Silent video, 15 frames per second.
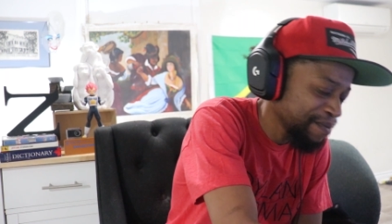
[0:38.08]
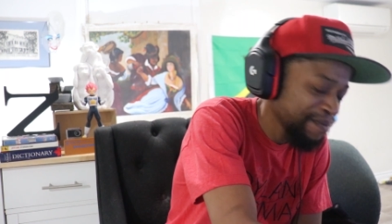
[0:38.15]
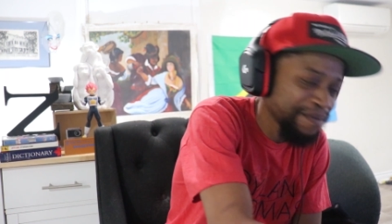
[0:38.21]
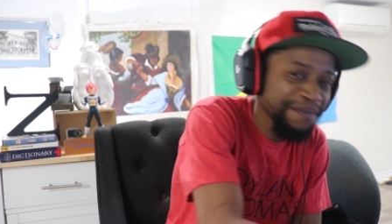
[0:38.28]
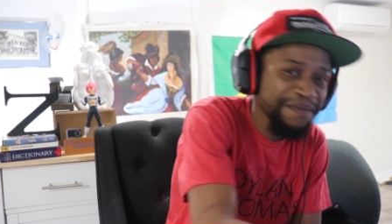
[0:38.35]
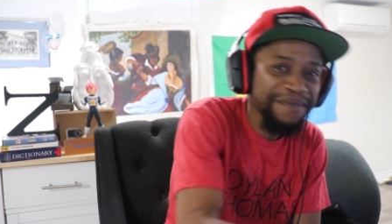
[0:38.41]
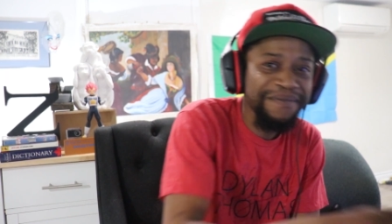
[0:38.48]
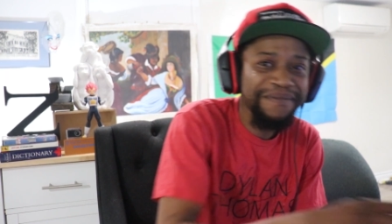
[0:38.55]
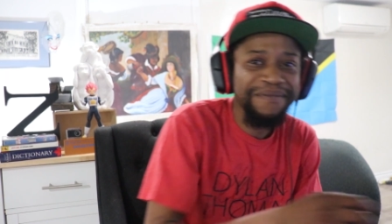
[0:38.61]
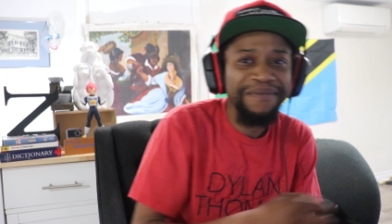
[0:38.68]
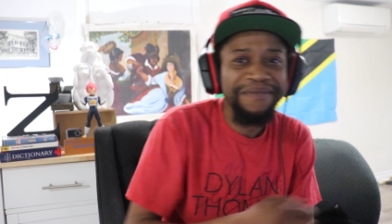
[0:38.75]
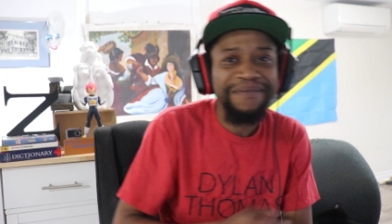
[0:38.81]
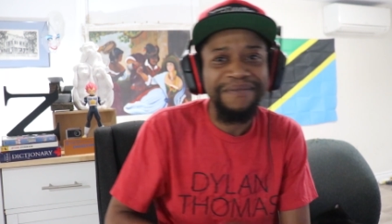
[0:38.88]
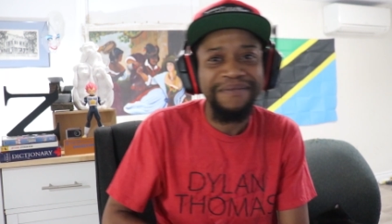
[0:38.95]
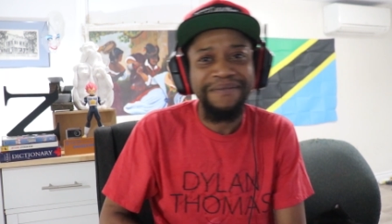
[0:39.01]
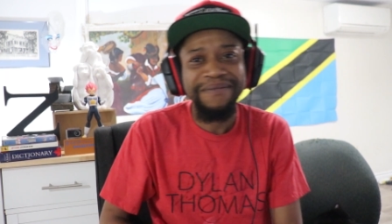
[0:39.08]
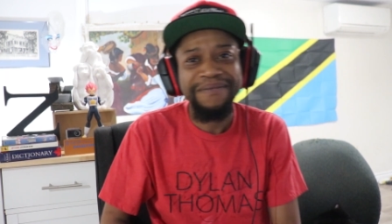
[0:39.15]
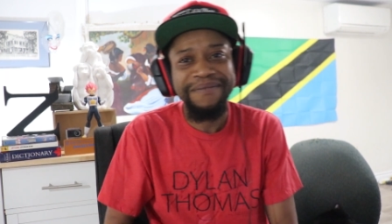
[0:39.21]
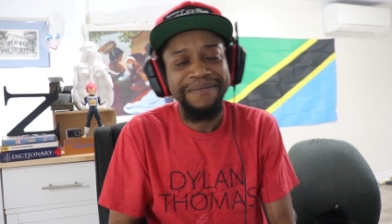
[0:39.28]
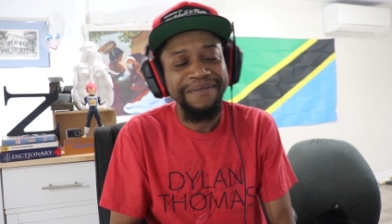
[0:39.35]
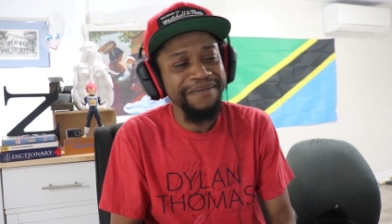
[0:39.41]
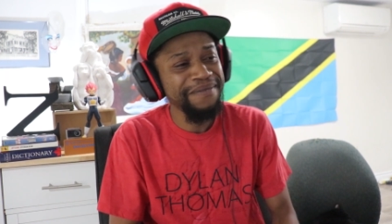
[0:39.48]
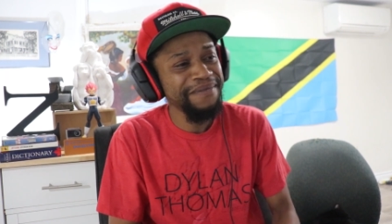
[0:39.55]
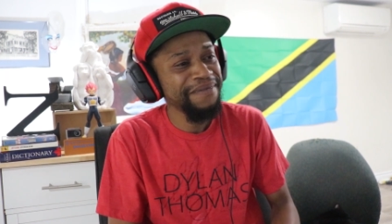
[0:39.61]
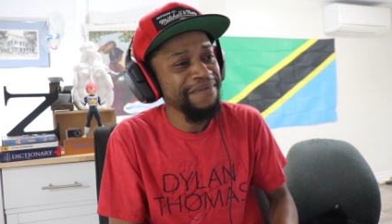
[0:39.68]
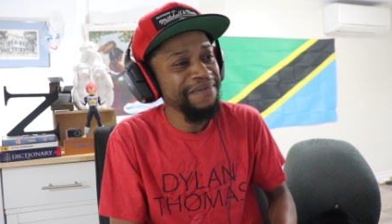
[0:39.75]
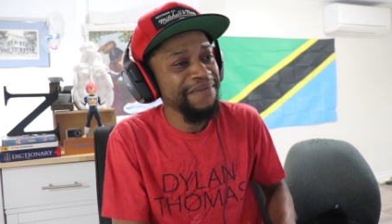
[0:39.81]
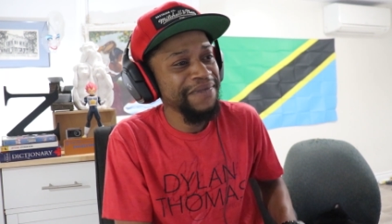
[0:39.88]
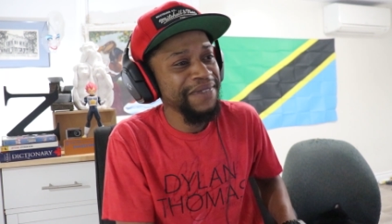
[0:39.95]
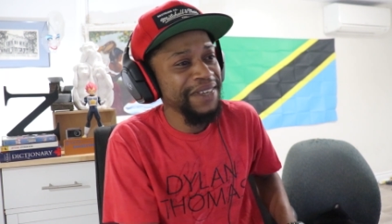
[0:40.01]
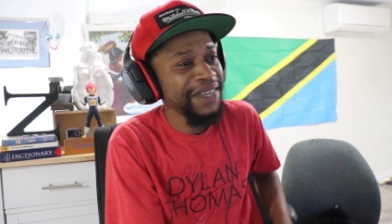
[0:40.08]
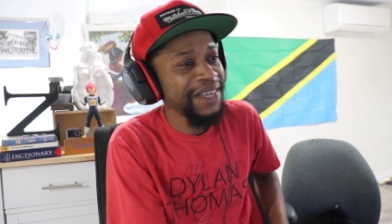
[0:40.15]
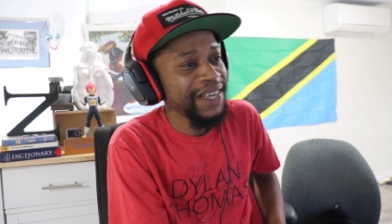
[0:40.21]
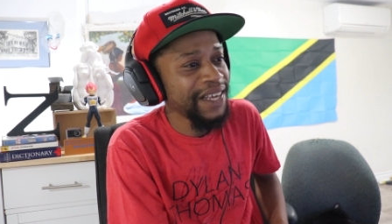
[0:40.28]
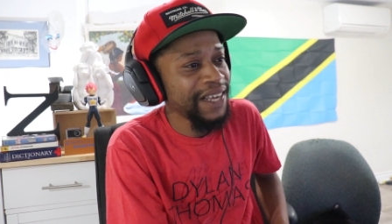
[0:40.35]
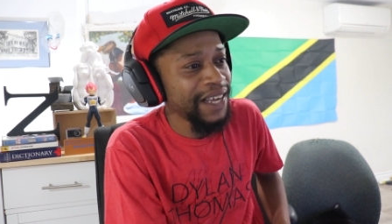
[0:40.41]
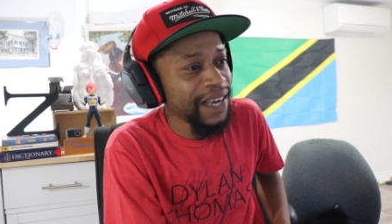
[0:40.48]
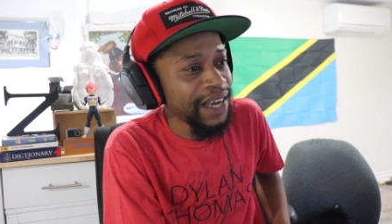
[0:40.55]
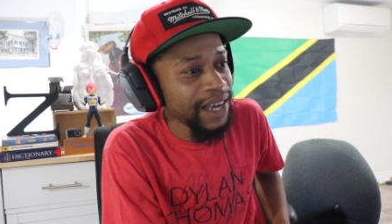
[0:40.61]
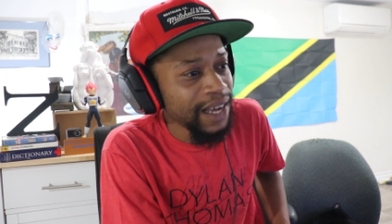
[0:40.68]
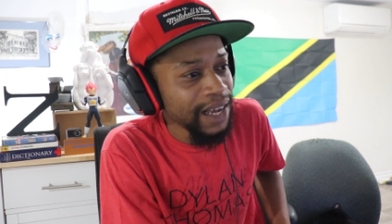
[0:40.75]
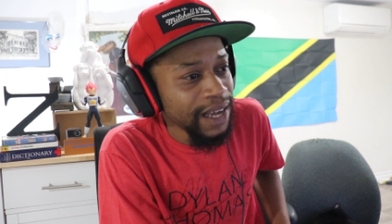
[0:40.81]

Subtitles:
I